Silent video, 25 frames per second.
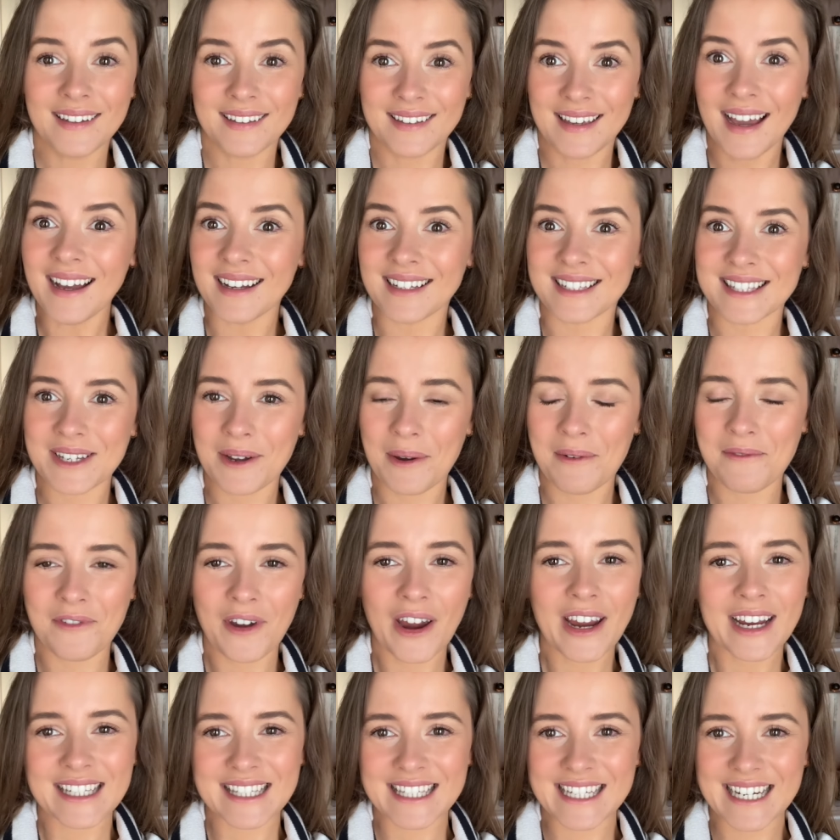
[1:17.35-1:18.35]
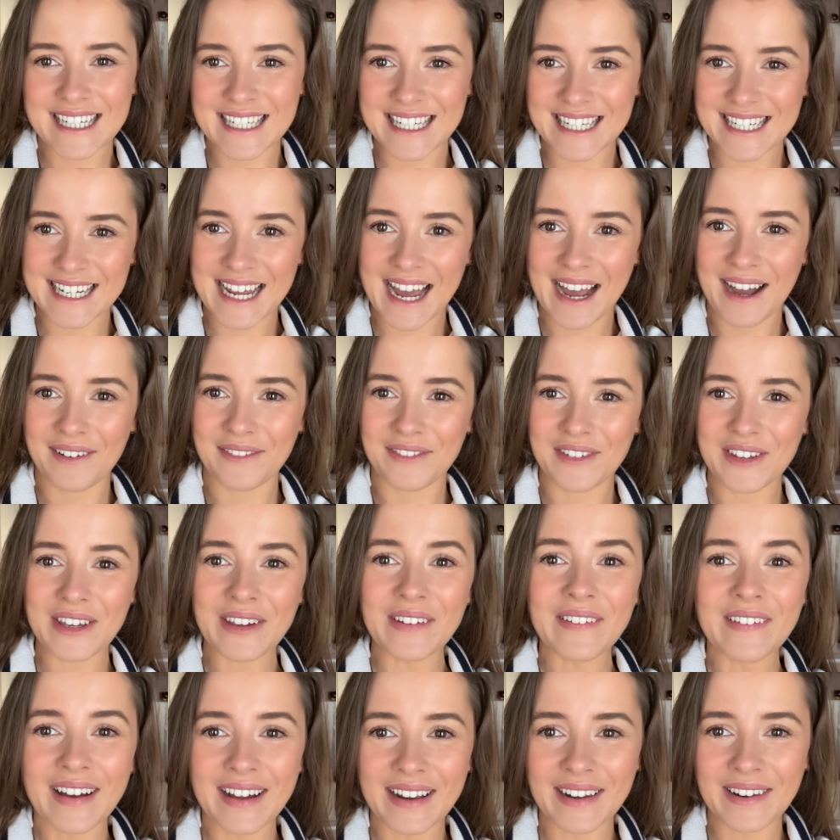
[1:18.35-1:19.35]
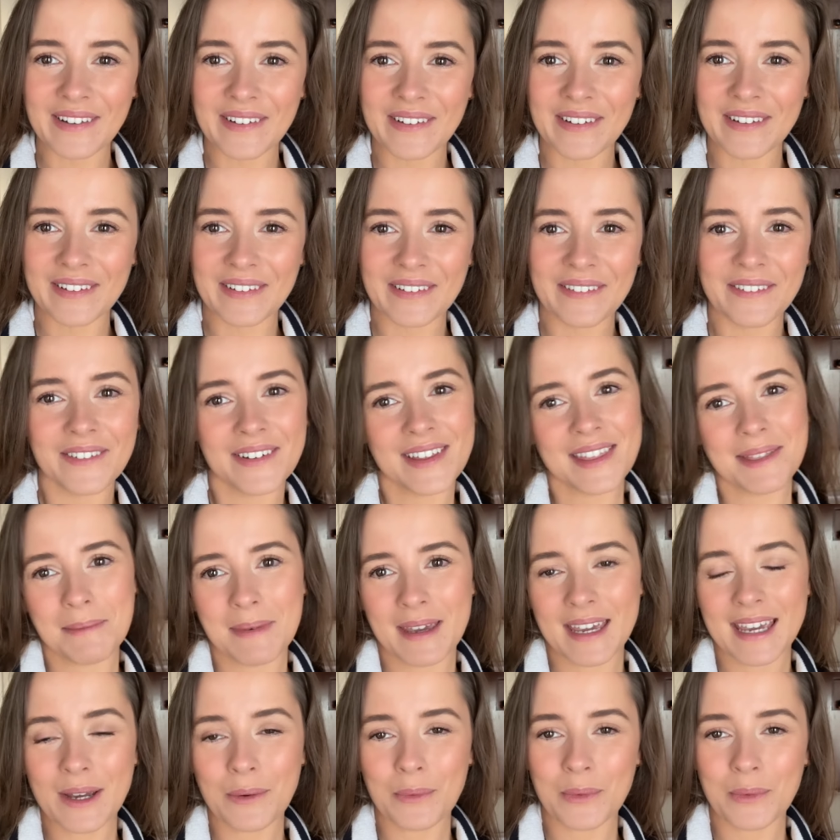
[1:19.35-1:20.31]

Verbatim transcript: Yeah, so I'm very excited to have you along with me.